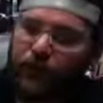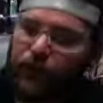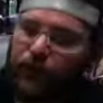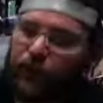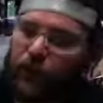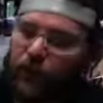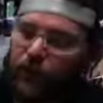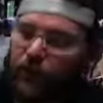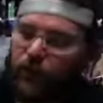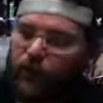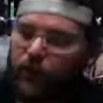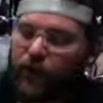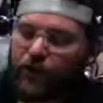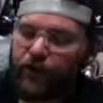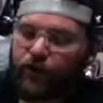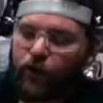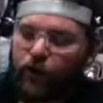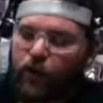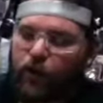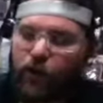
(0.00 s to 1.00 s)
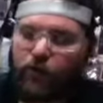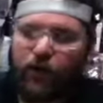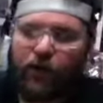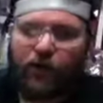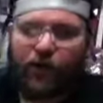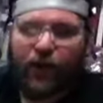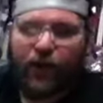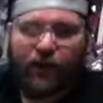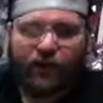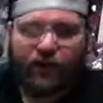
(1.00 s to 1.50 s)
You can actually walk around
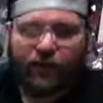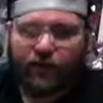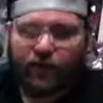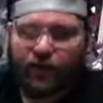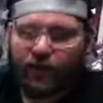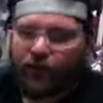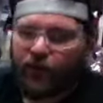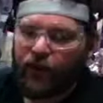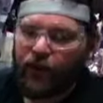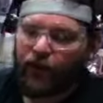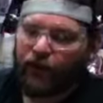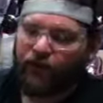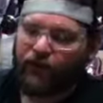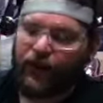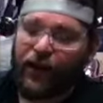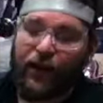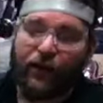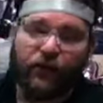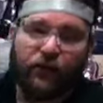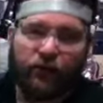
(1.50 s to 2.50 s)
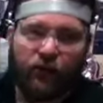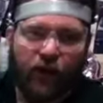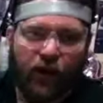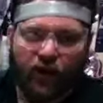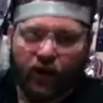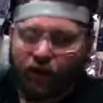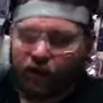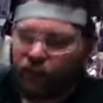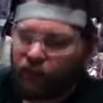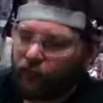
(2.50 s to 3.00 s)
NASA, and they've got a Saturn
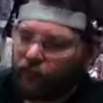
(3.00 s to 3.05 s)
rocket